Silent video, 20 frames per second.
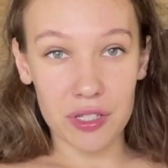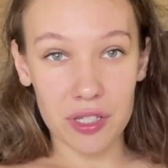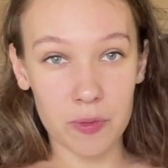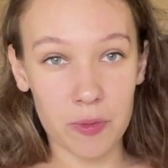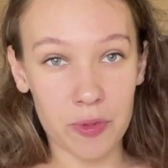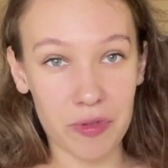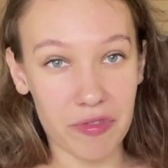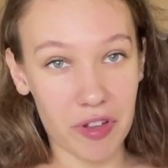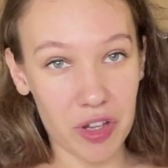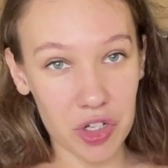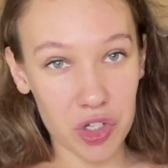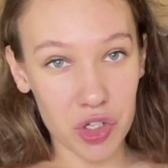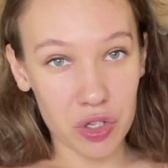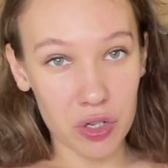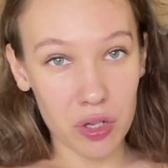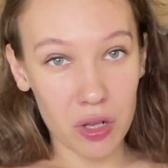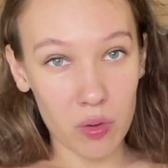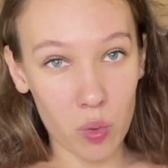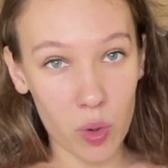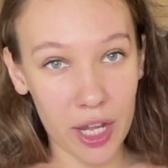
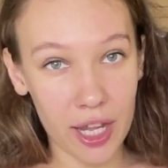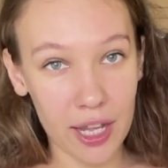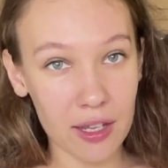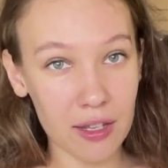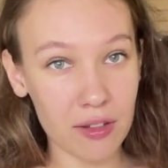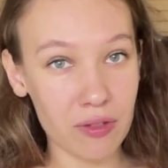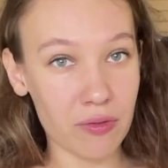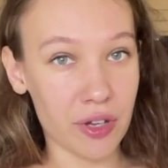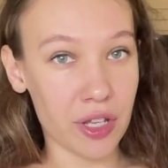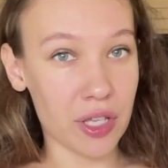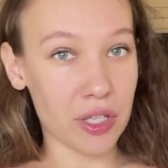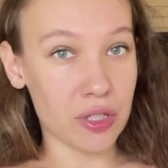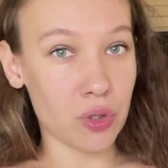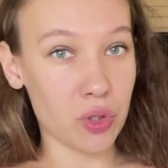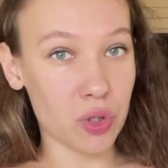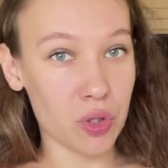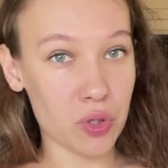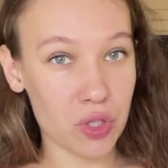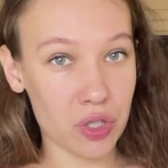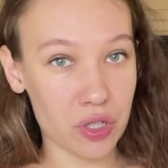professional way, when you
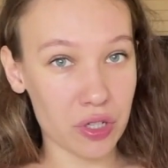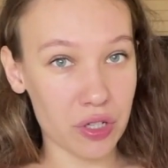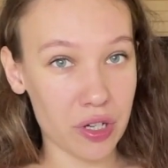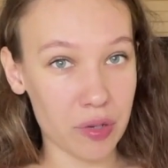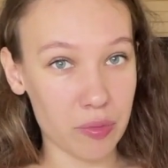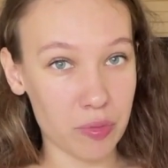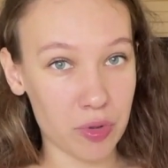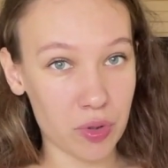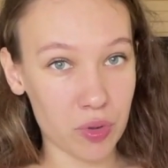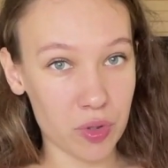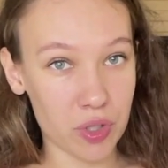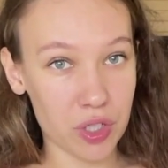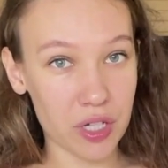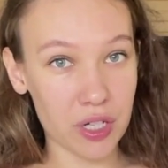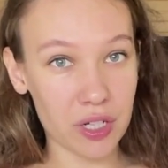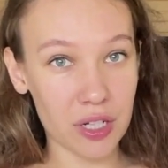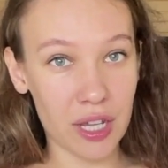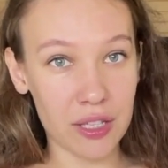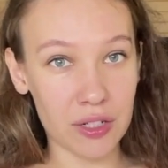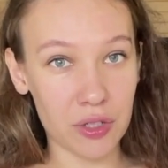use your
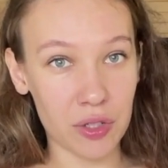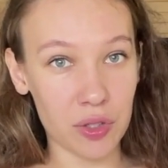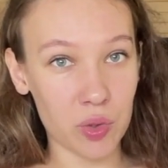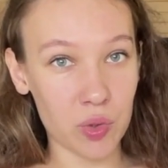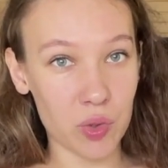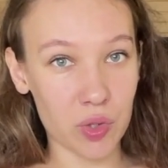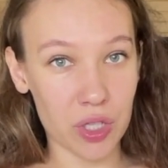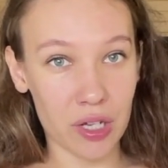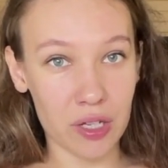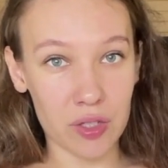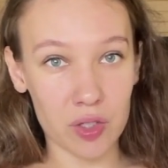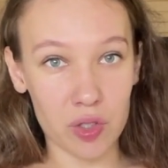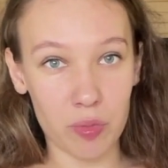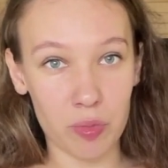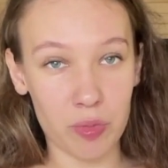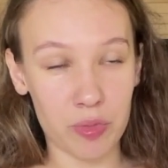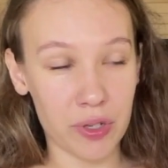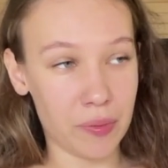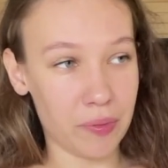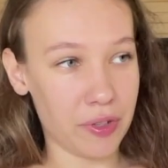computer and you use Adobe
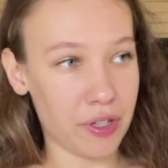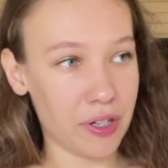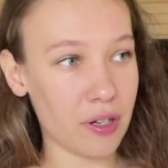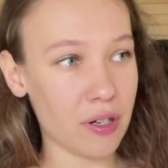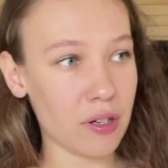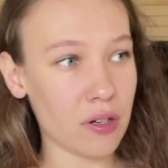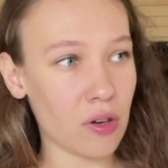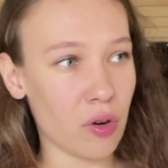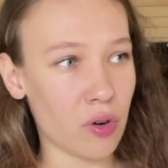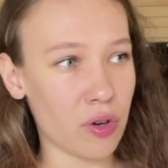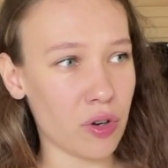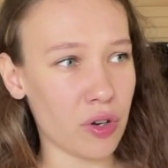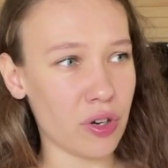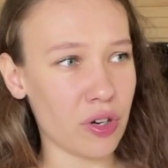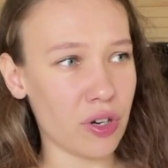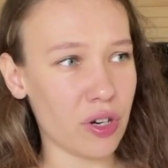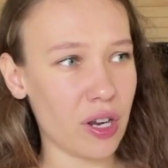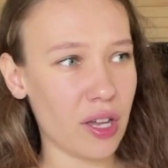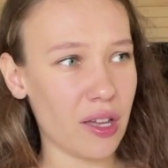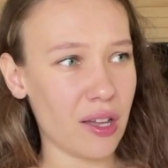Premiere
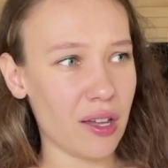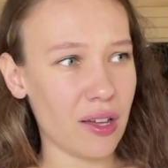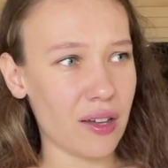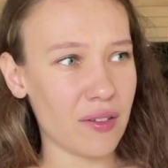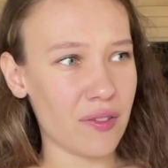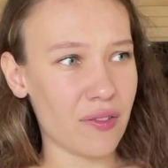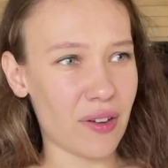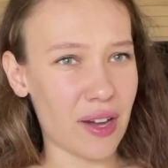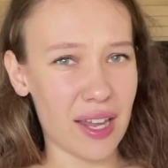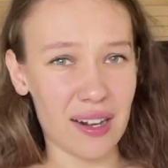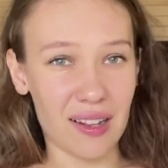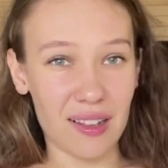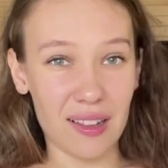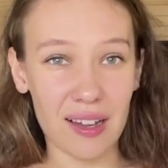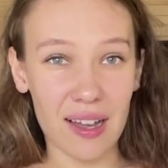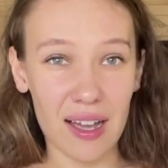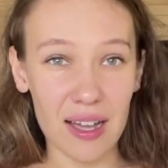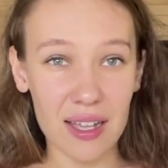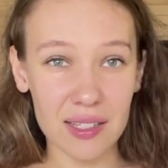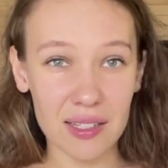or Final
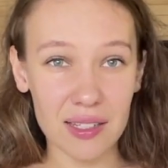Cut